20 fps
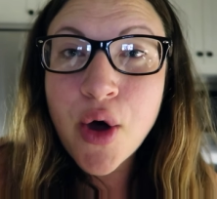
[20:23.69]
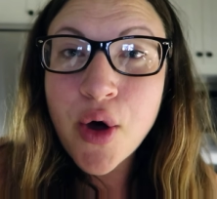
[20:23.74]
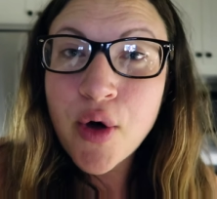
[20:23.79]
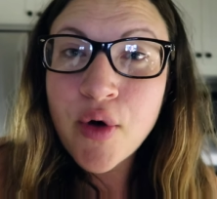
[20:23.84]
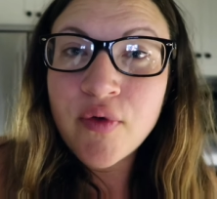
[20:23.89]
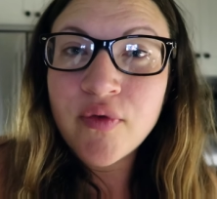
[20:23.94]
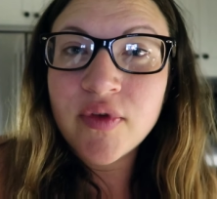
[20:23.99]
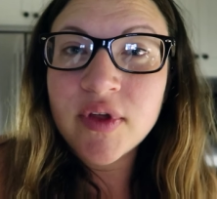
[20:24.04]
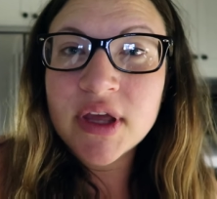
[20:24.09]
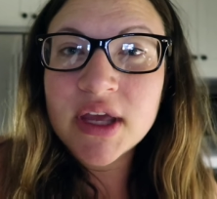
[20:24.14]

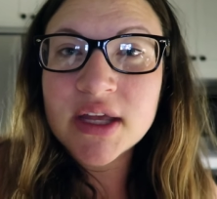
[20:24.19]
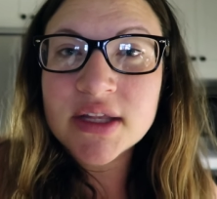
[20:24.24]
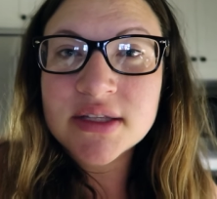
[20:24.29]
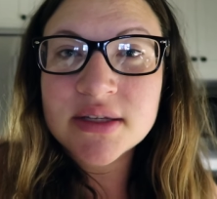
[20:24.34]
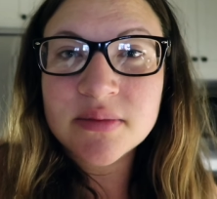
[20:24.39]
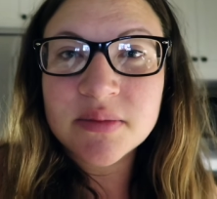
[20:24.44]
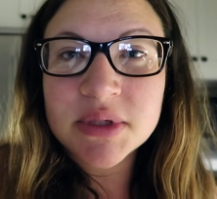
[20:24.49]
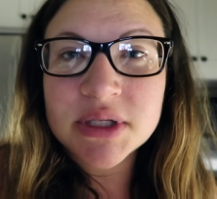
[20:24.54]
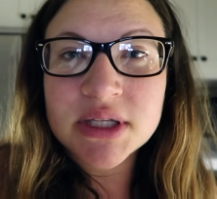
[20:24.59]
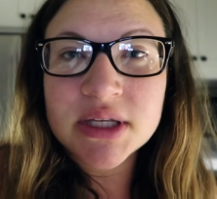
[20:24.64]
hopefully get
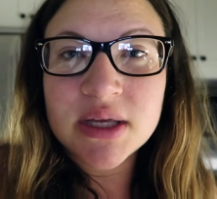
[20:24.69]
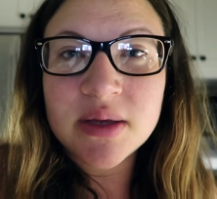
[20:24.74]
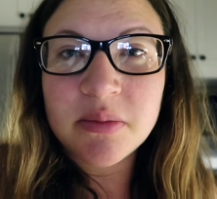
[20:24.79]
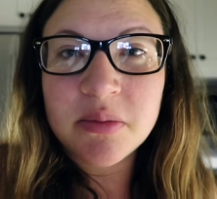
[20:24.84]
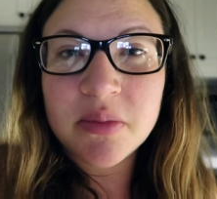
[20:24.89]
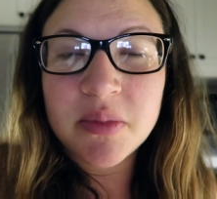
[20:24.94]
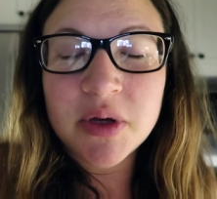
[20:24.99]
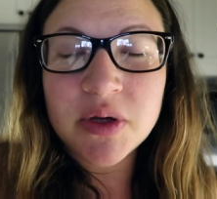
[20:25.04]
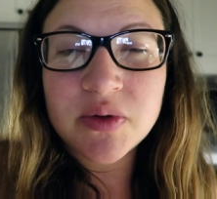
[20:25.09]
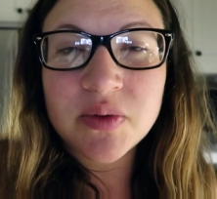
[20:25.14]
some
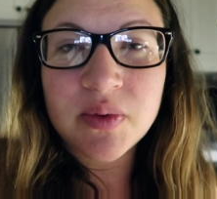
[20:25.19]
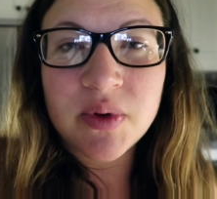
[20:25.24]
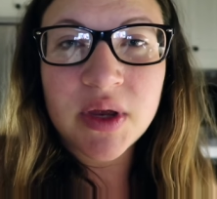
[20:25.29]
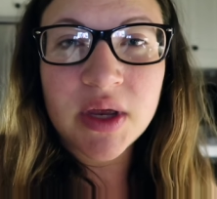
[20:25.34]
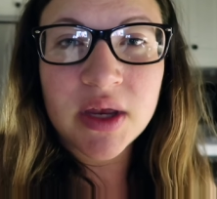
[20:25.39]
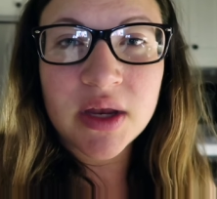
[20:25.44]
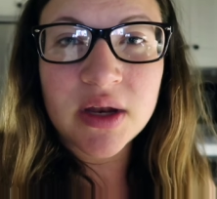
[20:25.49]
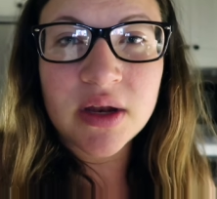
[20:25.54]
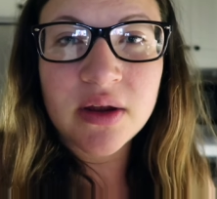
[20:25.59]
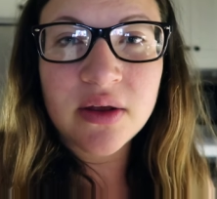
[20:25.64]
sleep
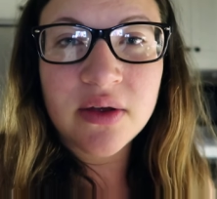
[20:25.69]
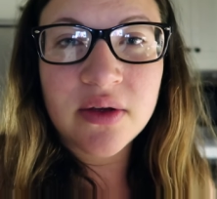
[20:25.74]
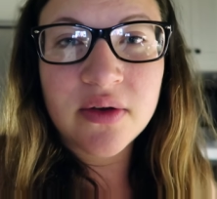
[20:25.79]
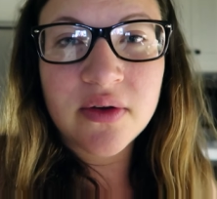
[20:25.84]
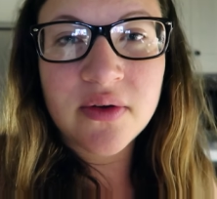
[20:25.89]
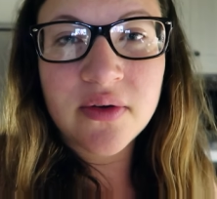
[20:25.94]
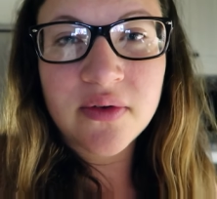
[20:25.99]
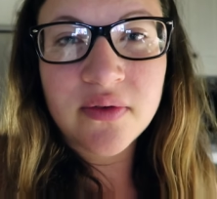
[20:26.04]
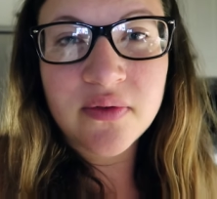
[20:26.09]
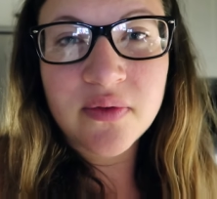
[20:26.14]
between
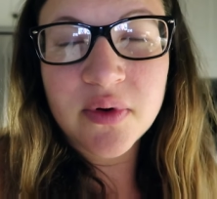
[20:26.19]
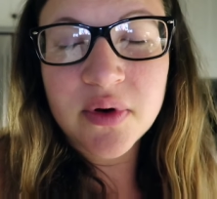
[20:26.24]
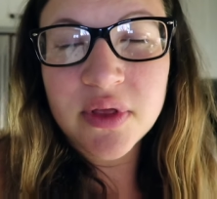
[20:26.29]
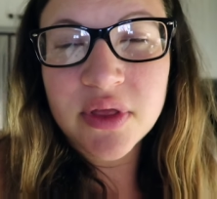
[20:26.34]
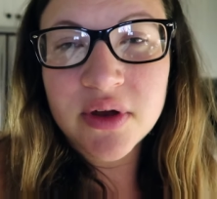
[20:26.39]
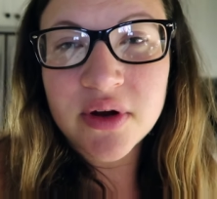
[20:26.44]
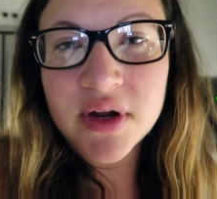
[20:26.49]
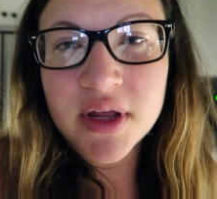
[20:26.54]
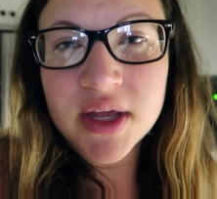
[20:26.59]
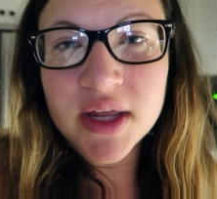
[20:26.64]
four
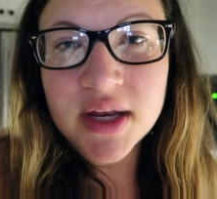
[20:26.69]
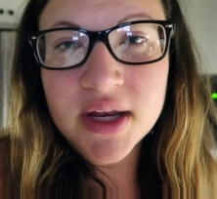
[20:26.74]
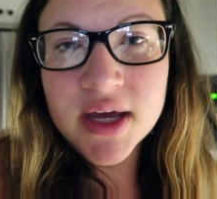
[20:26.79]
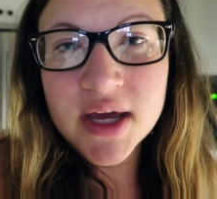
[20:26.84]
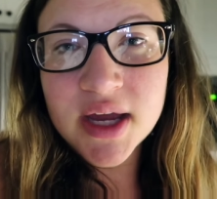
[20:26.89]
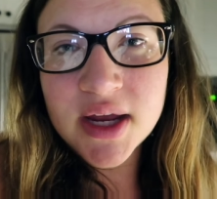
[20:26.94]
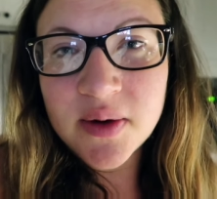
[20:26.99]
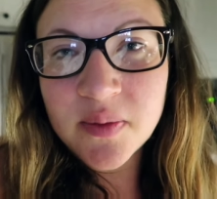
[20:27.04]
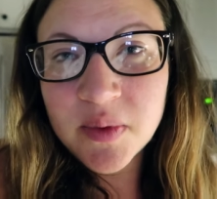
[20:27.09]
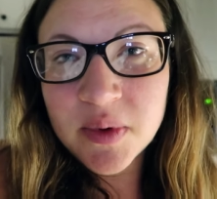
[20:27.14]
thirty and
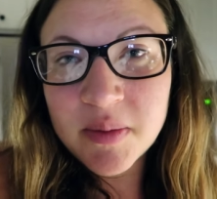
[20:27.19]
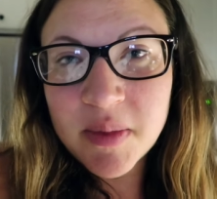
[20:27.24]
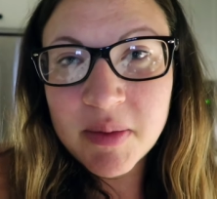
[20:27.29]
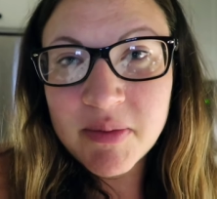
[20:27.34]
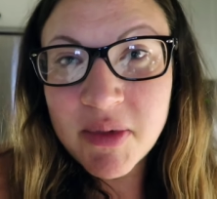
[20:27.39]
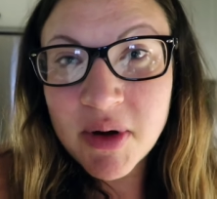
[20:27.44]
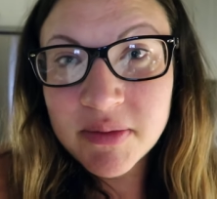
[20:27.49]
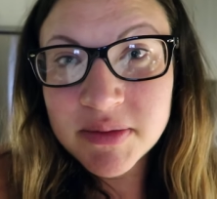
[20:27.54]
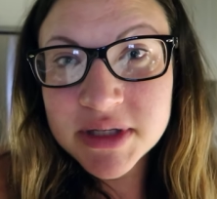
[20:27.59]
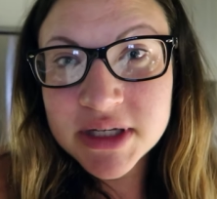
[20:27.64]
nine when my
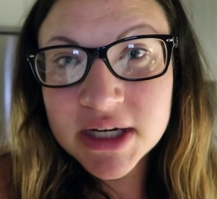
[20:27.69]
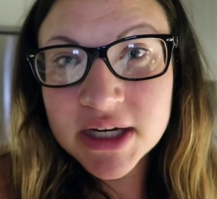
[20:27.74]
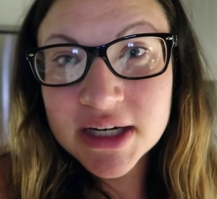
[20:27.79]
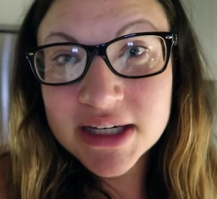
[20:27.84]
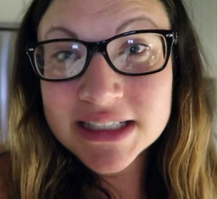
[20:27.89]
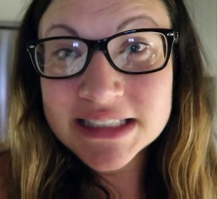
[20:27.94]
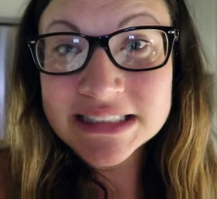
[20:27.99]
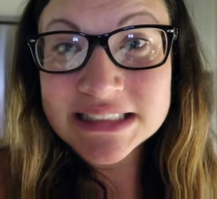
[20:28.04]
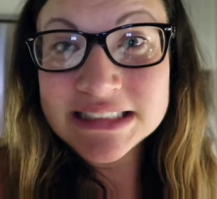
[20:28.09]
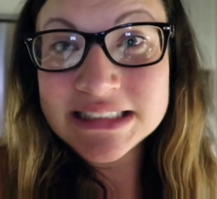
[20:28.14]
mom's
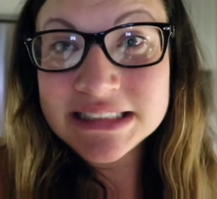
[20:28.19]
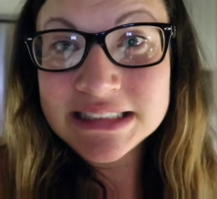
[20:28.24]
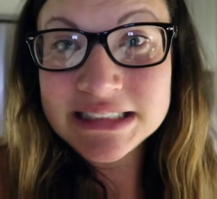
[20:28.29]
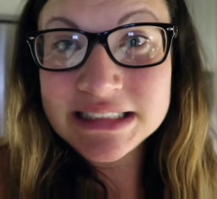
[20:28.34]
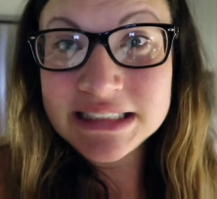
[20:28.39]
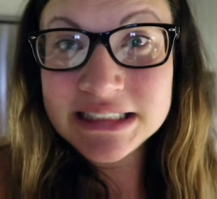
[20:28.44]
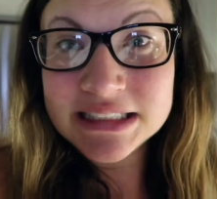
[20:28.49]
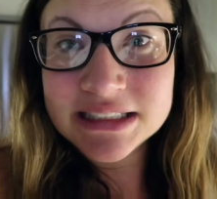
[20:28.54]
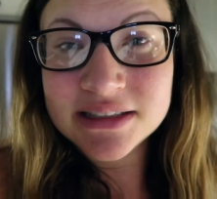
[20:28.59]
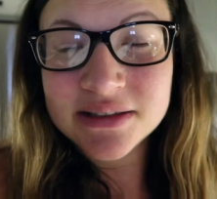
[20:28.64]
here.
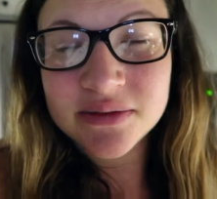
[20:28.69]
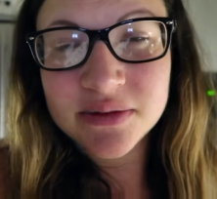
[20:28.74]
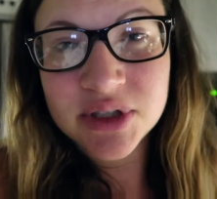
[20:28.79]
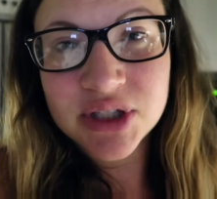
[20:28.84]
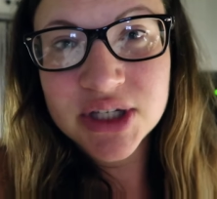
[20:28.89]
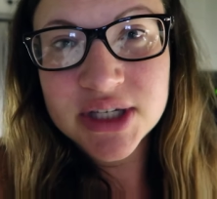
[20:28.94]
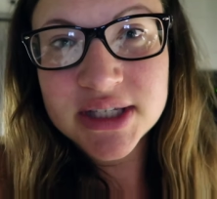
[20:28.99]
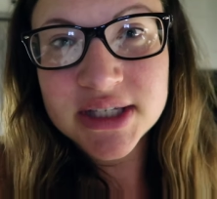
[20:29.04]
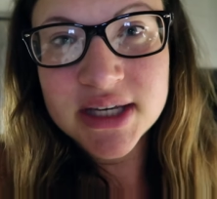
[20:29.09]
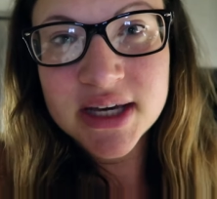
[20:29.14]
Eee,
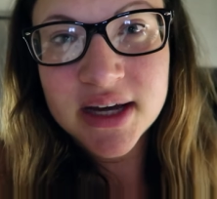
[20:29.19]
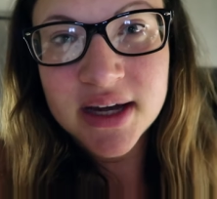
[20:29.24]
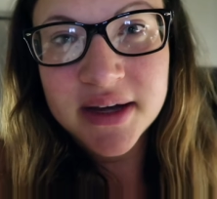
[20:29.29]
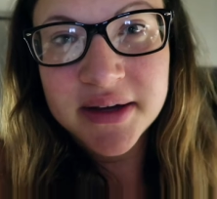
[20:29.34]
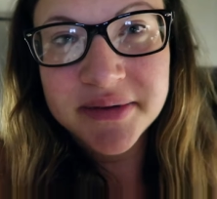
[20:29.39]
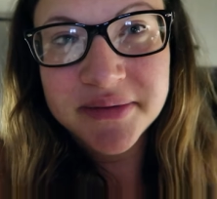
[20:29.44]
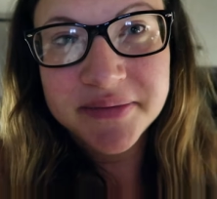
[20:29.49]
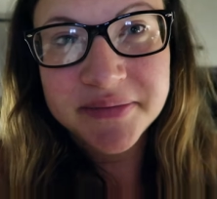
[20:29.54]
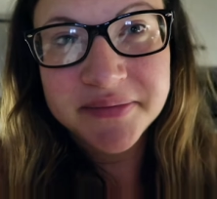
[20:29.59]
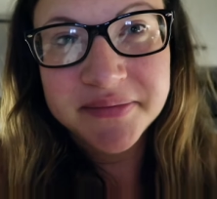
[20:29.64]
wish us luck.